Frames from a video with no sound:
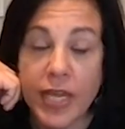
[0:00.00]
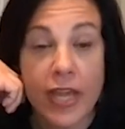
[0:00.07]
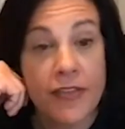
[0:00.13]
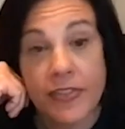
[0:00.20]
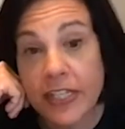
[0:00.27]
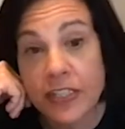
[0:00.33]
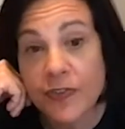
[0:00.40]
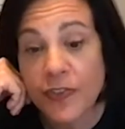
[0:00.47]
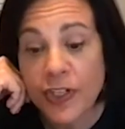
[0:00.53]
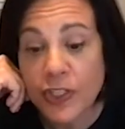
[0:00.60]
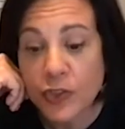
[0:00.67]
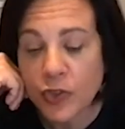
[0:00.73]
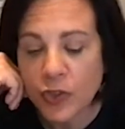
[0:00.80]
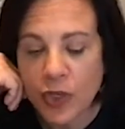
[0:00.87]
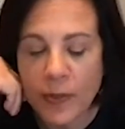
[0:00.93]
Yeah, that's
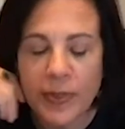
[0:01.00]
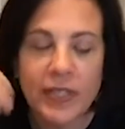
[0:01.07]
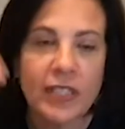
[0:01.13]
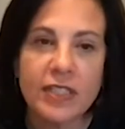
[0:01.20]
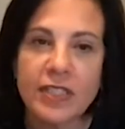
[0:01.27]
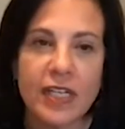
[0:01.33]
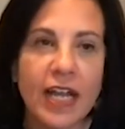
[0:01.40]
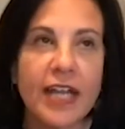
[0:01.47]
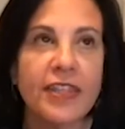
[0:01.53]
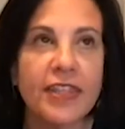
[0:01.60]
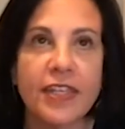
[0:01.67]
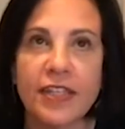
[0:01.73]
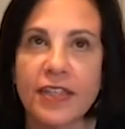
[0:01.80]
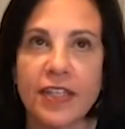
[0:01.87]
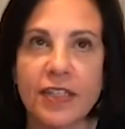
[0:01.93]
very true. I mean, listen, I
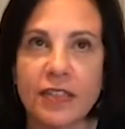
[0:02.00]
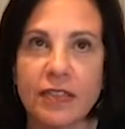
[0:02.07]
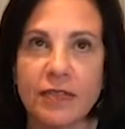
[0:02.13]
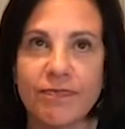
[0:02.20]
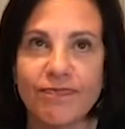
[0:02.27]
think that